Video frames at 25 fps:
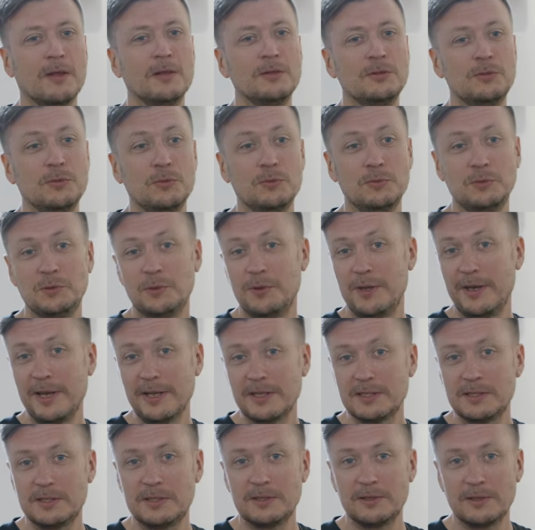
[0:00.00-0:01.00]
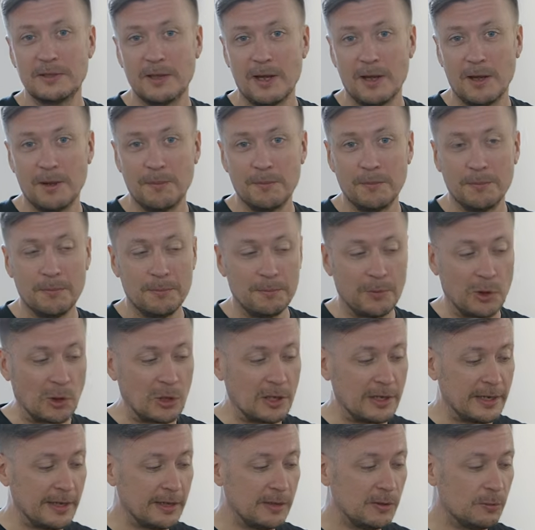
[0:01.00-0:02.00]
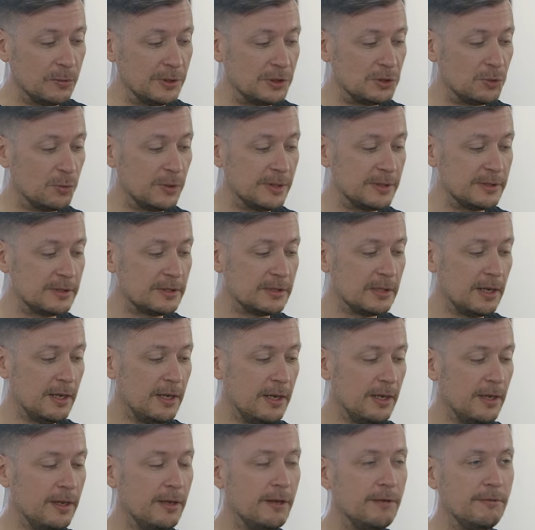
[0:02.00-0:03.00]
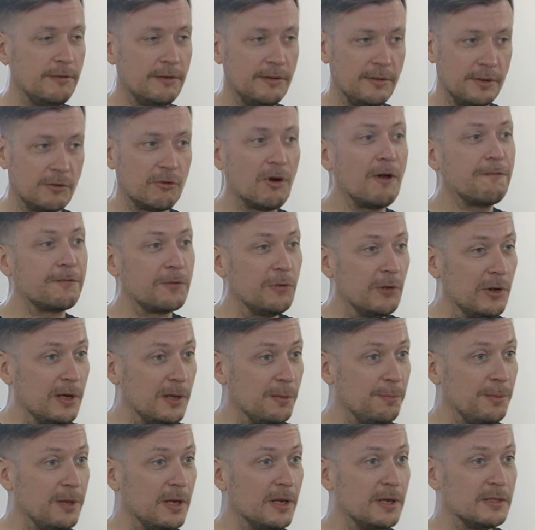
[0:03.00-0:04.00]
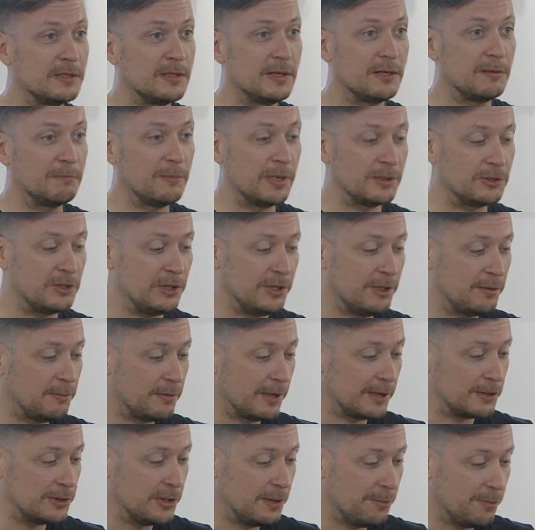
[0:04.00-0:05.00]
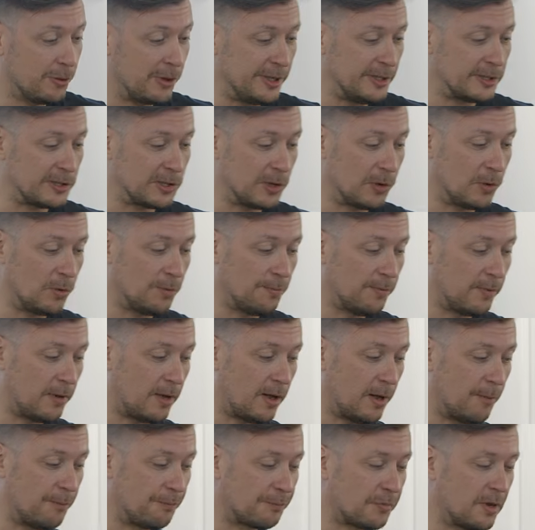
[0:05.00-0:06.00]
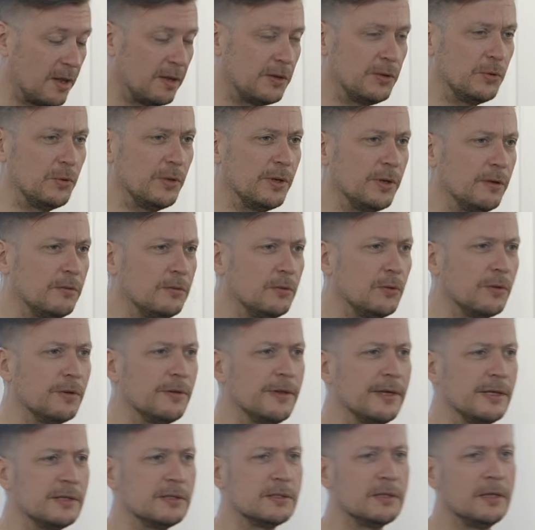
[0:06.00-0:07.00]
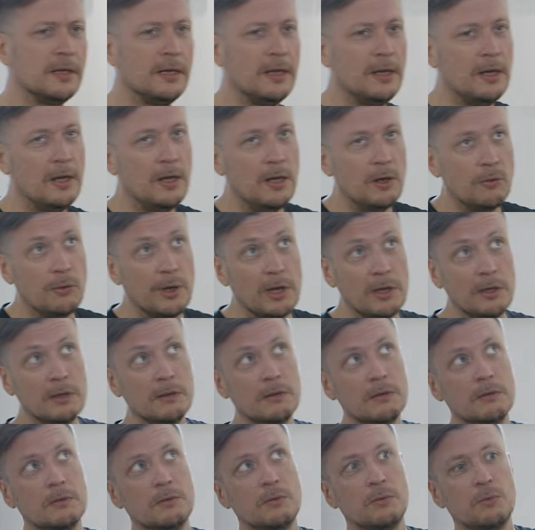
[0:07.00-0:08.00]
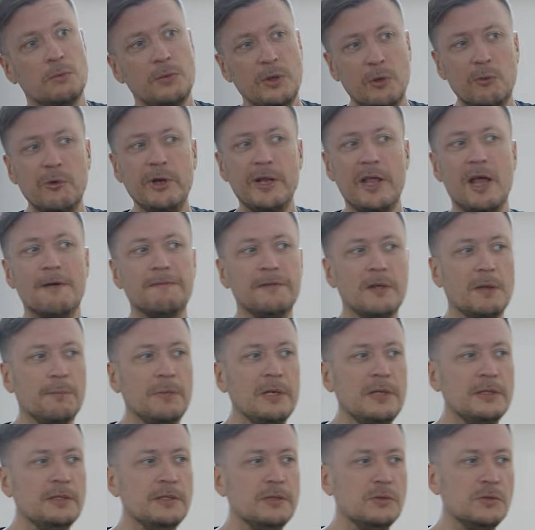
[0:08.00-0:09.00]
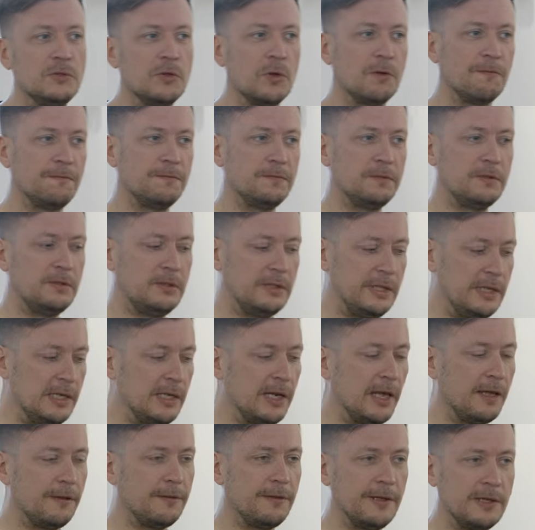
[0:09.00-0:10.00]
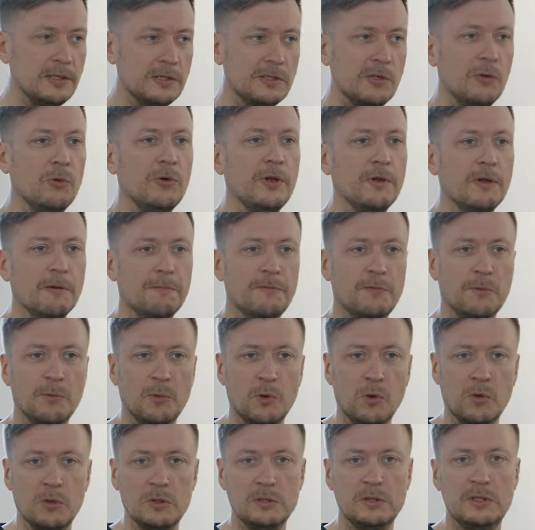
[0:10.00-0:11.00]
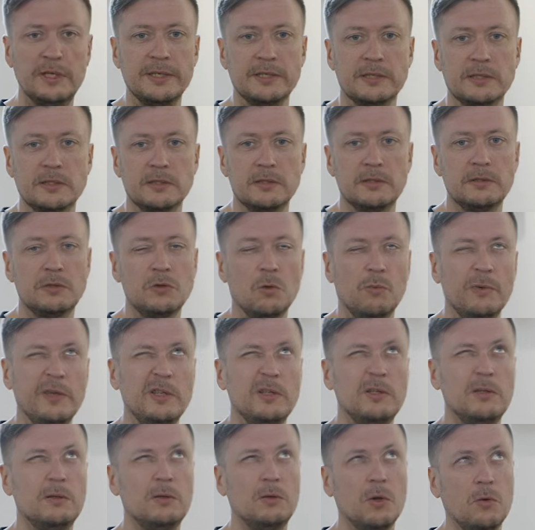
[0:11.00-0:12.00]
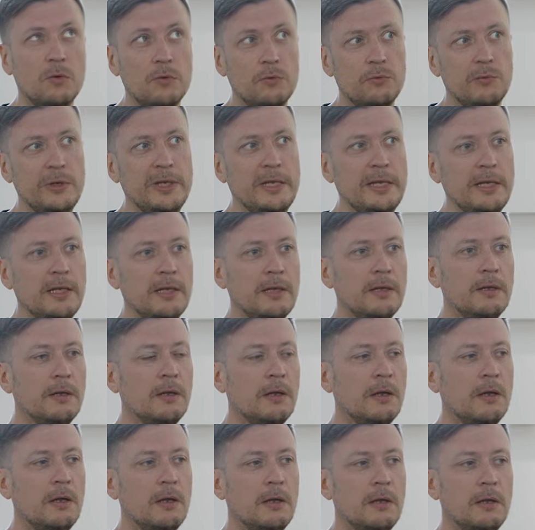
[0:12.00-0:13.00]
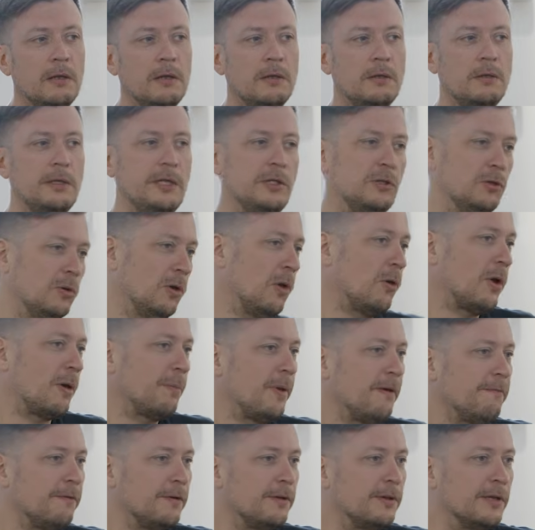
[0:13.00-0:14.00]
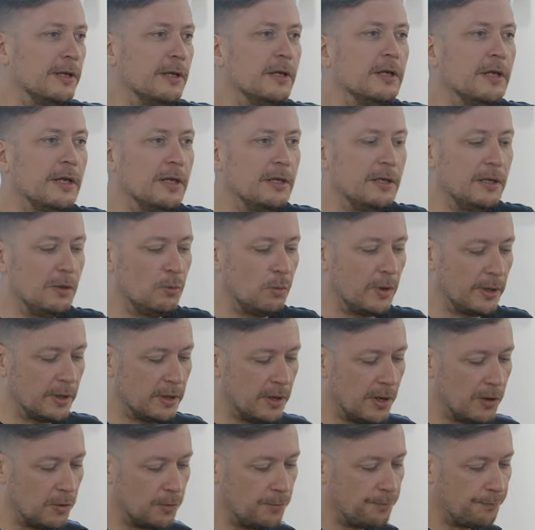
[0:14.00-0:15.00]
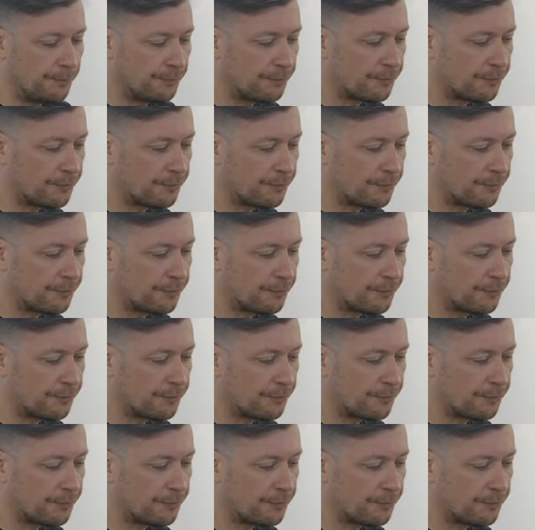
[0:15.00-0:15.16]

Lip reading: to the next bottleneck, which was the GraphQL API is actually pretty slow at doing things. Well, we already have the ability to sort of delay things loading up from local disk, so we don't really need to load up everything in one go.